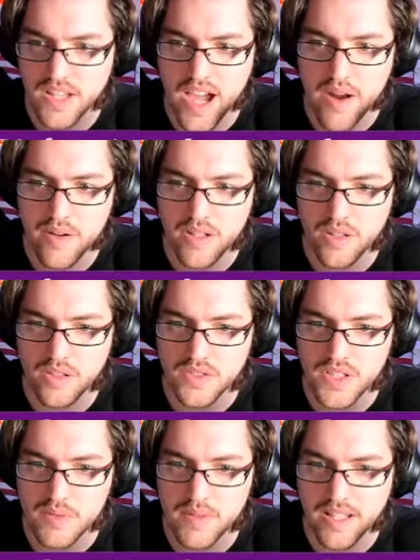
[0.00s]
current
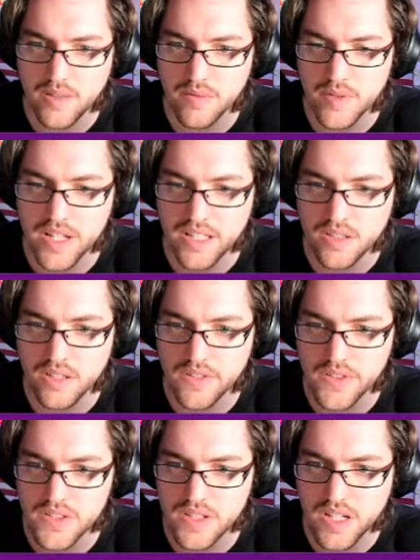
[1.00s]
context value for that
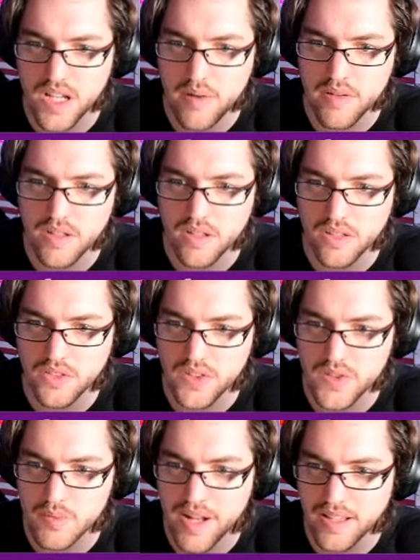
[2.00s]
context. Current
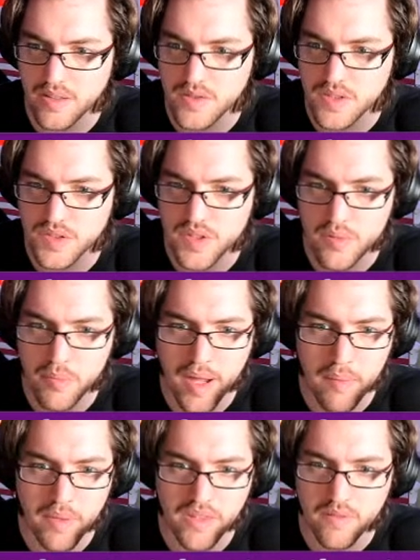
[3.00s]
context value is
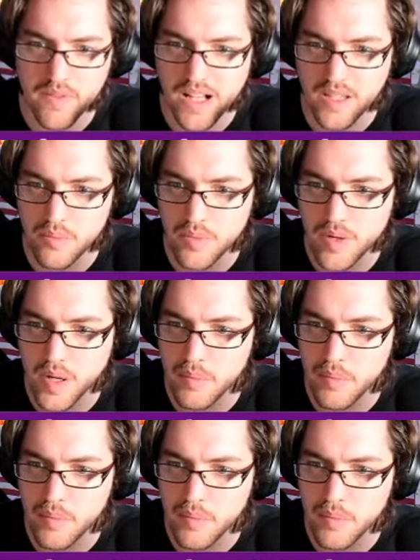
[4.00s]
determined by the value prop.